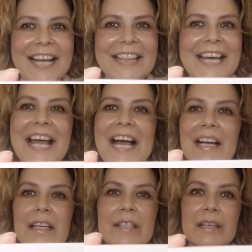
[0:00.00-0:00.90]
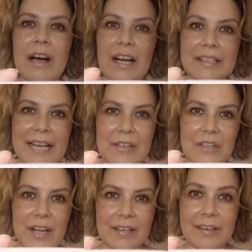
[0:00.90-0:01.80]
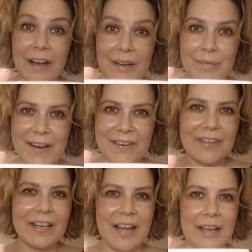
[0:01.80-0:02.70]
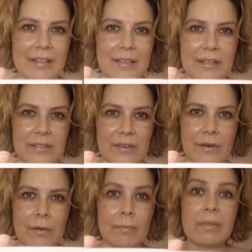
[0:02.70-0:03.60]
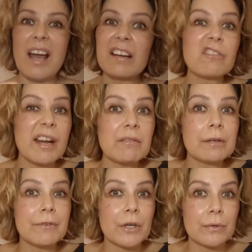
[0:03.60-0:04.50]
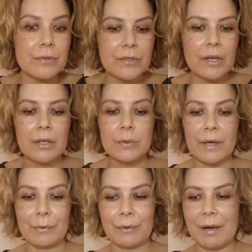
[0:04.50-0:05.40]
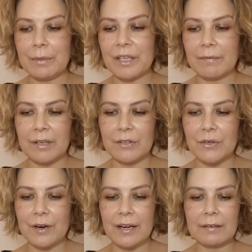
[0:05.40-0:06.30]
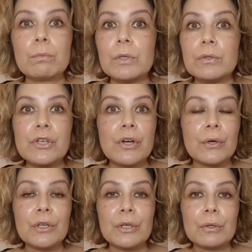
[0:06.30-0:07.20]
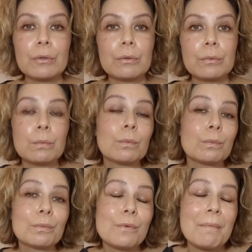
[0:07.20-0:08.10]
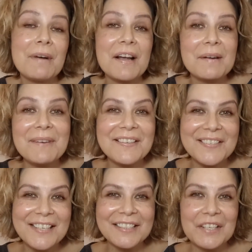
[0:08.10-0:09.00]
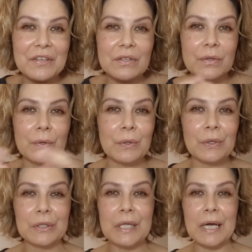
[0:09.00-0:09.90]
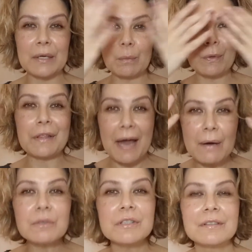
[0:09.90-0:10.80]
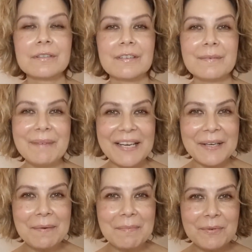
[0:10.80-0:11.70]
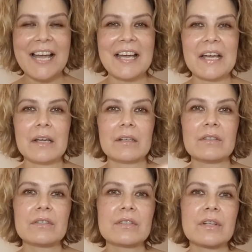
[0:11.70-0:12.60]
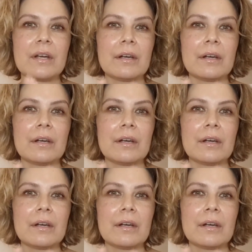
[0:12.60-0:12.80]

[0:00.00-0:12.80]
and they had an eyelash and an eyebrow enhancing serum. Had great reviews, so I thought I would give it a try. We'll show you what my eyebrows and eyelashes look like without the makeup, and